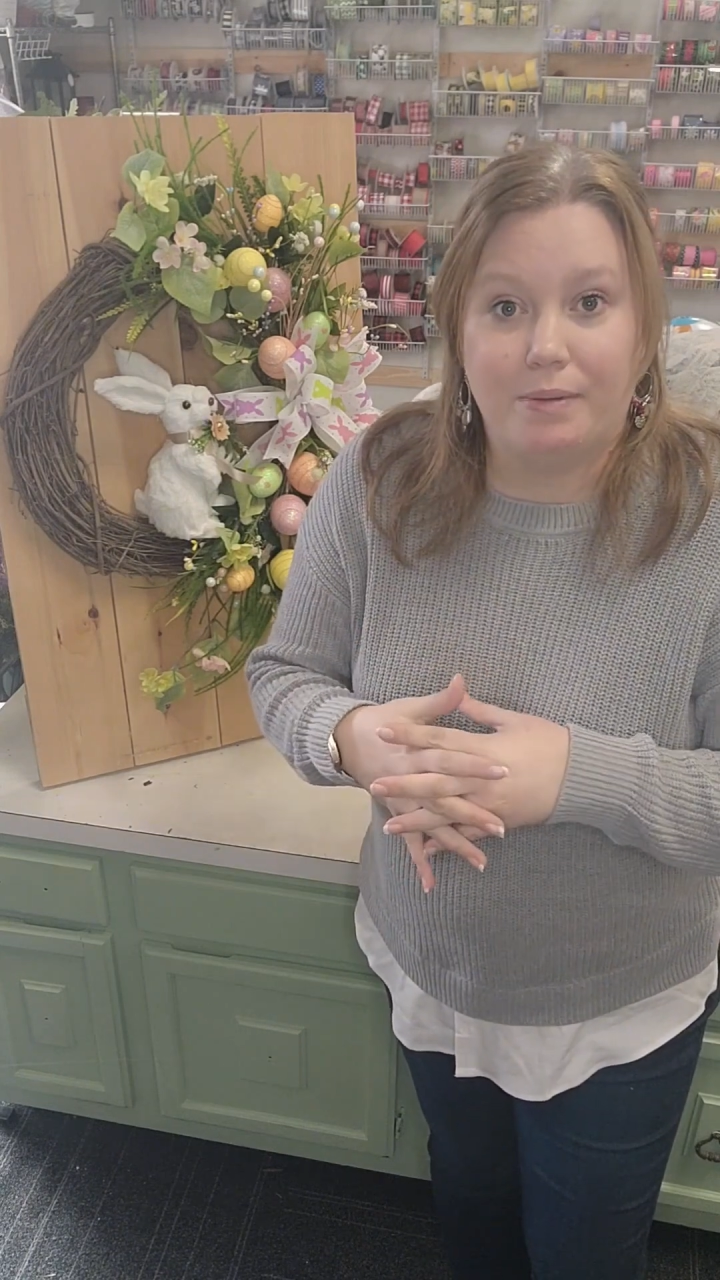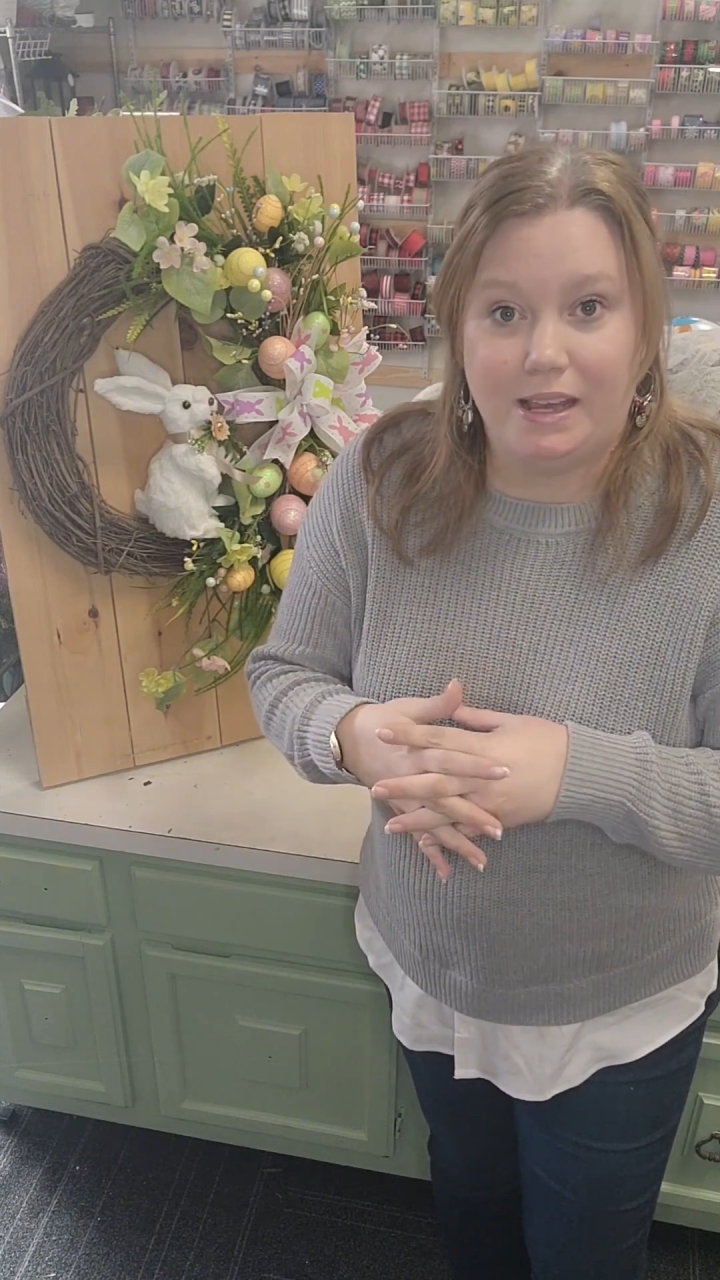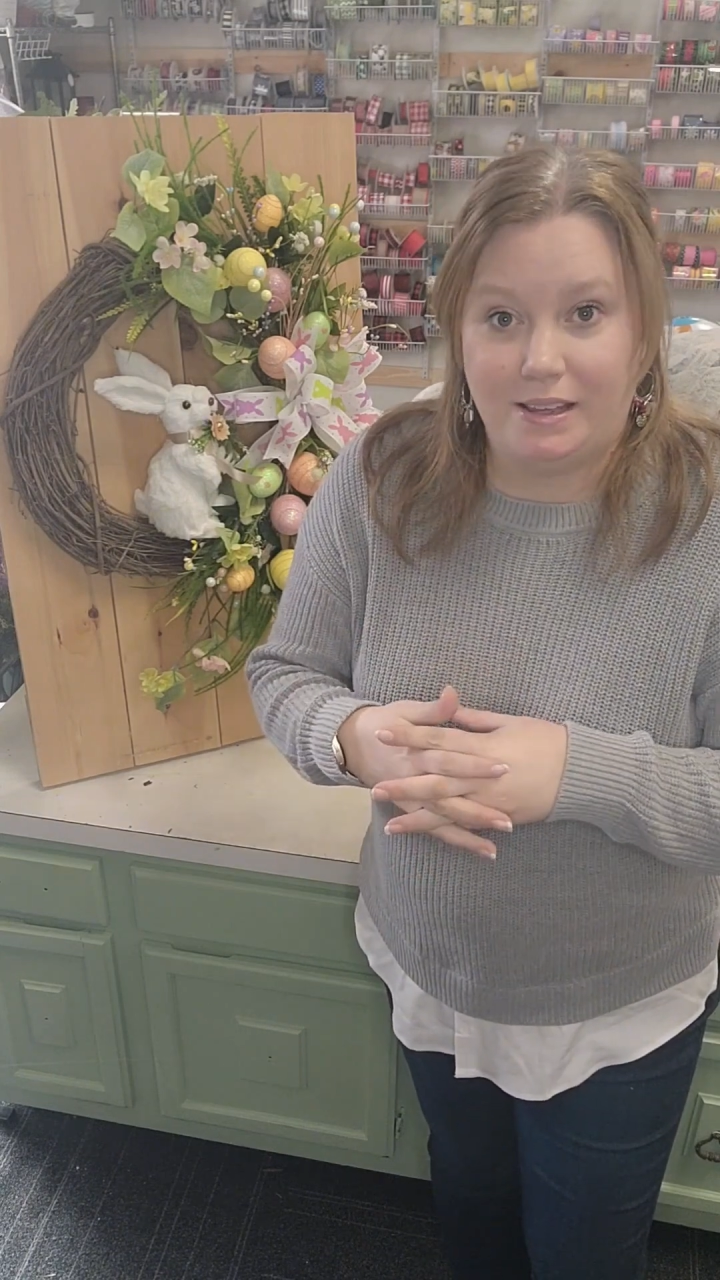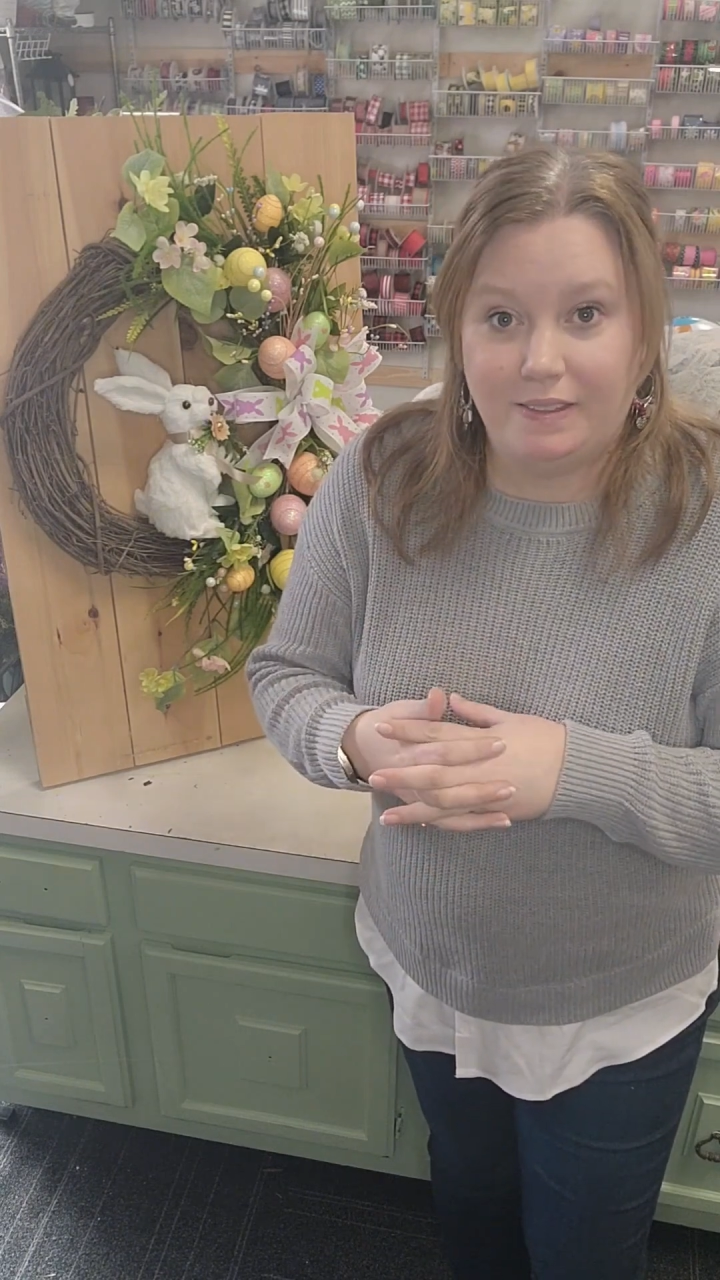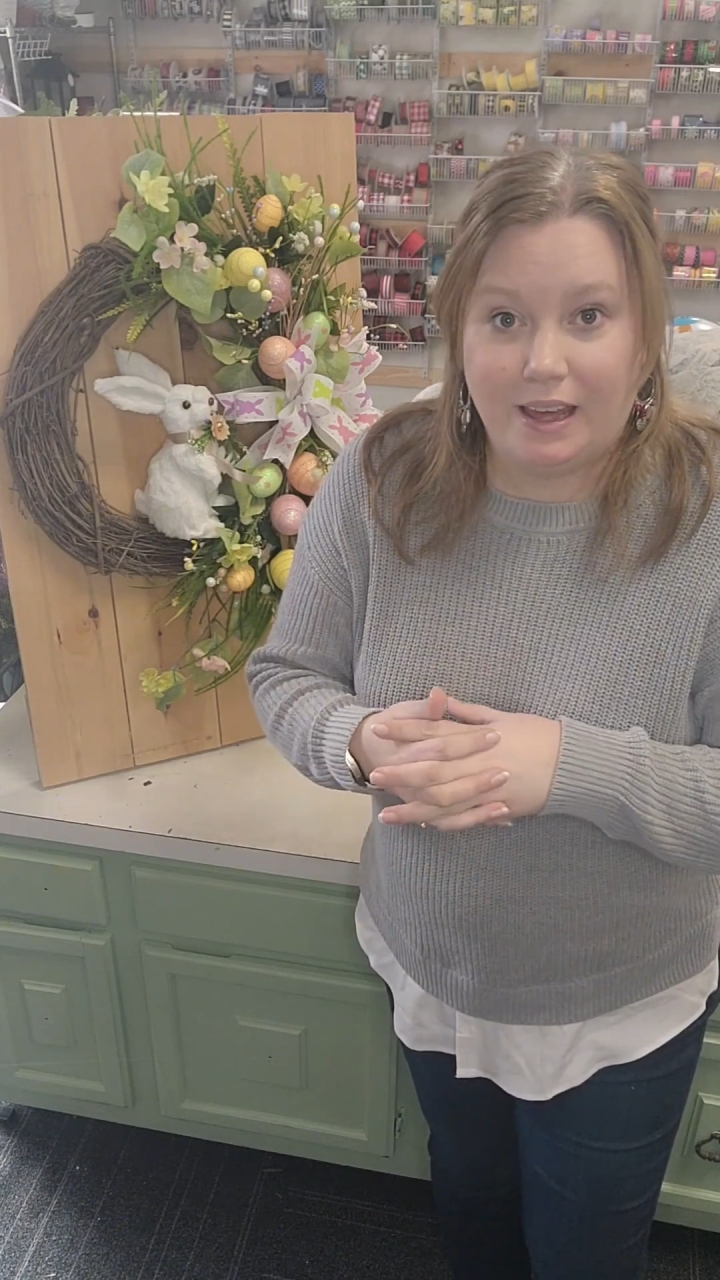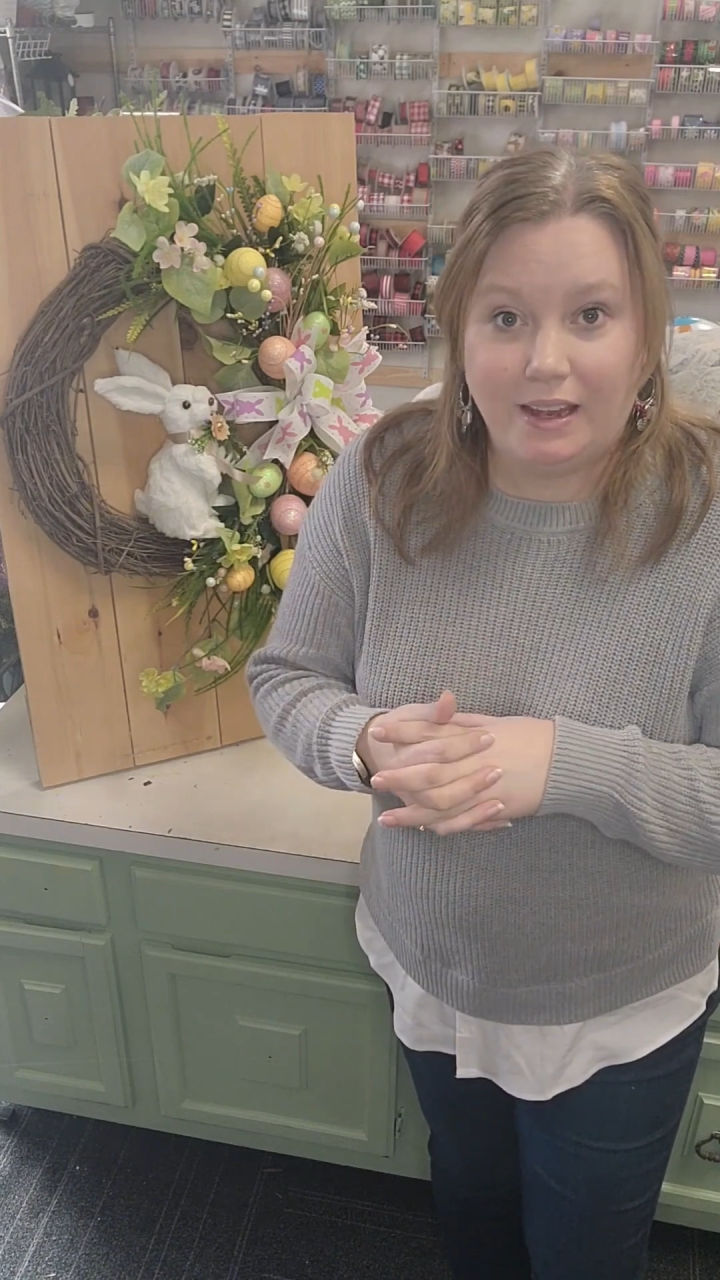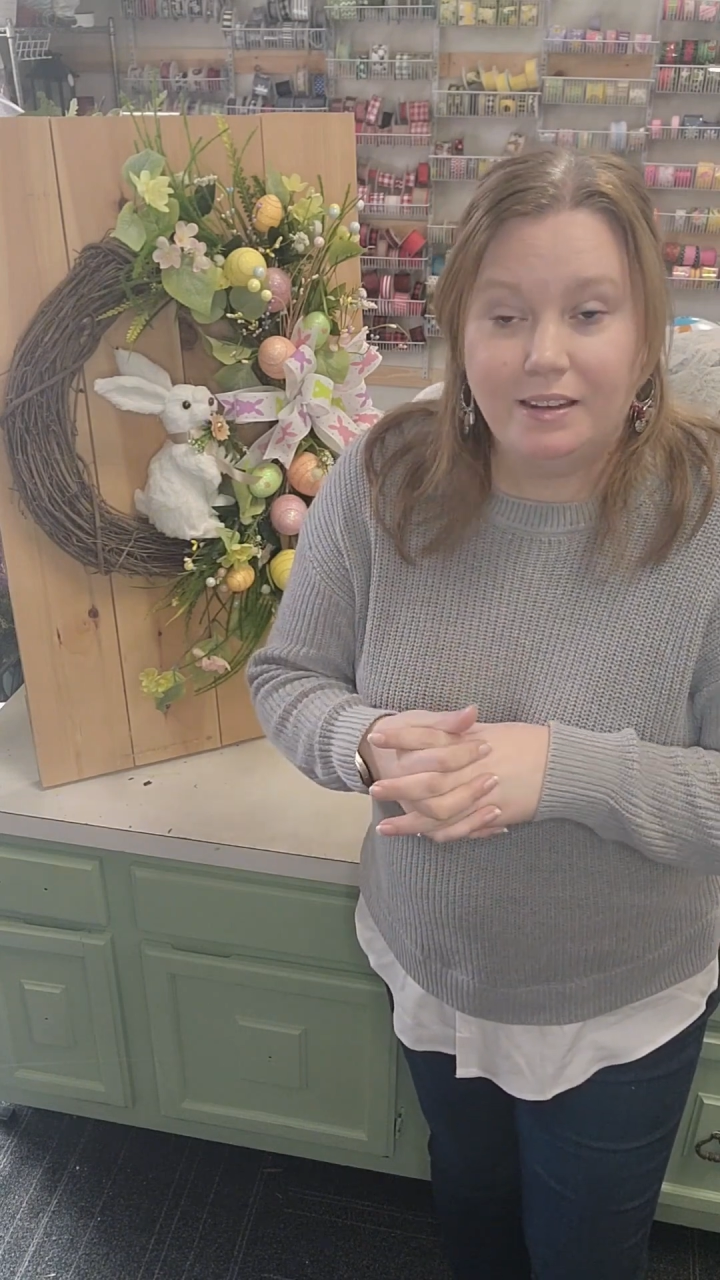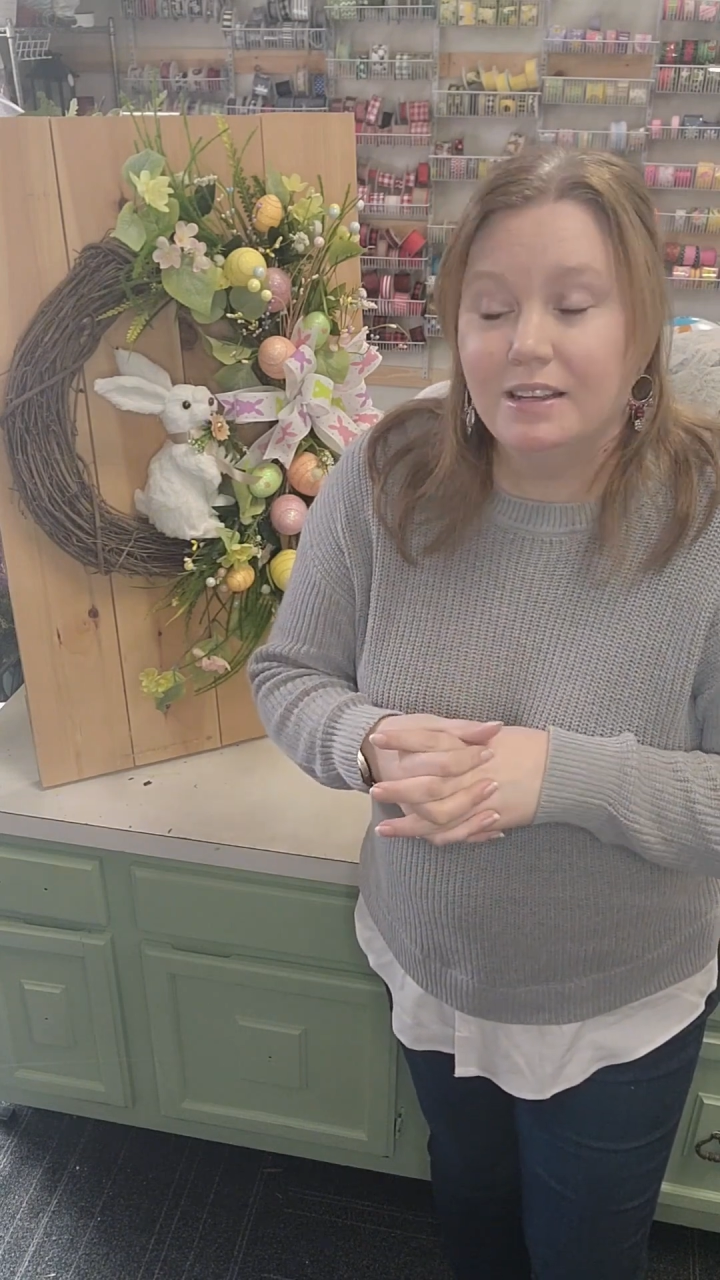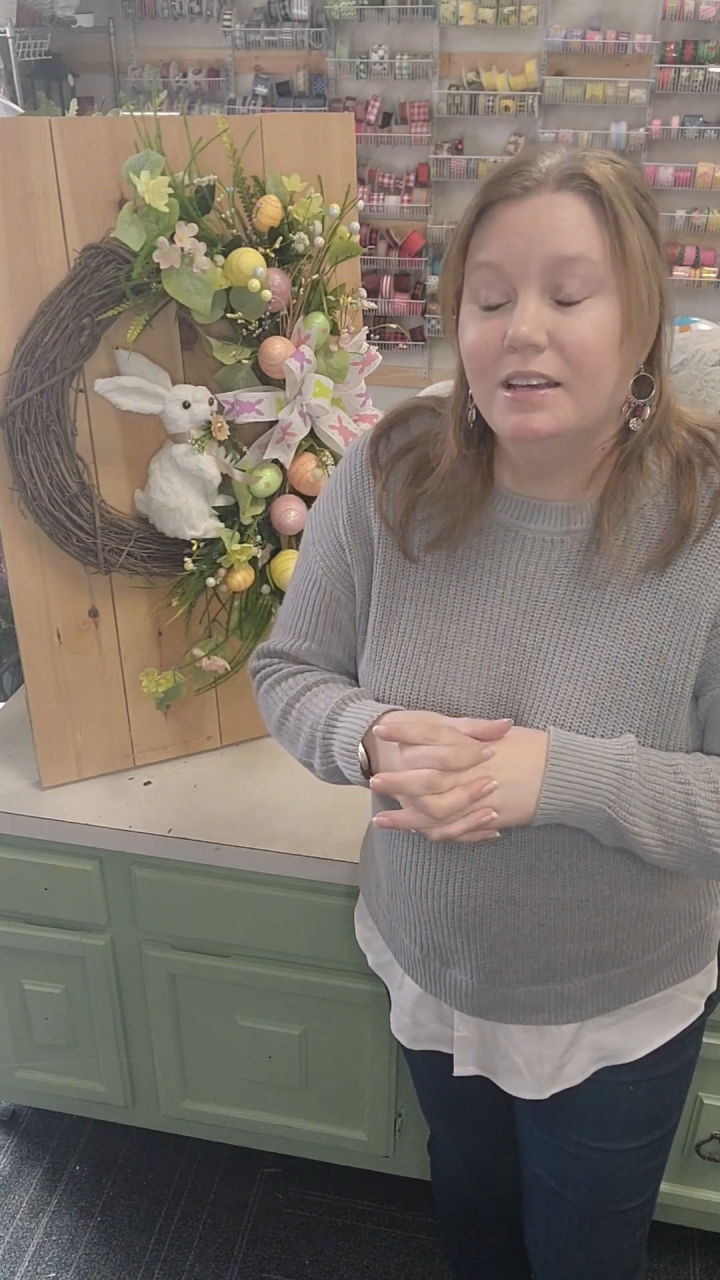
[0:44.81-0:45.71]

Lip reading: making that.